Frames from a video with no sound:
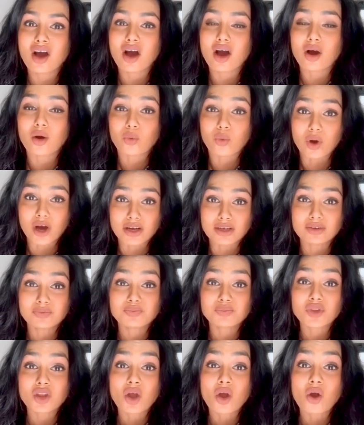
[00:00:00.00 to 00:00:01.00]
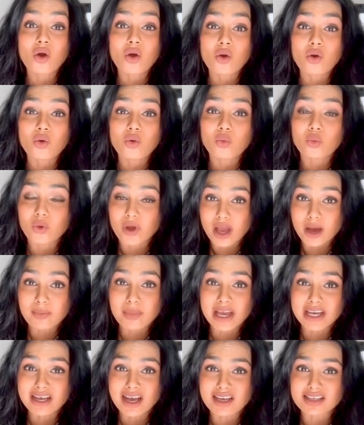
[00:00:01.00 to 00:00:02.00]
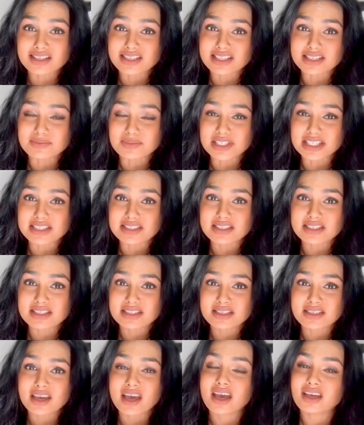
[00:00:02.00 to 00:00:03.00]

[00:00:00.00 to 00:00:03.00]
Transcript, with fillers: are 1, where are my customers?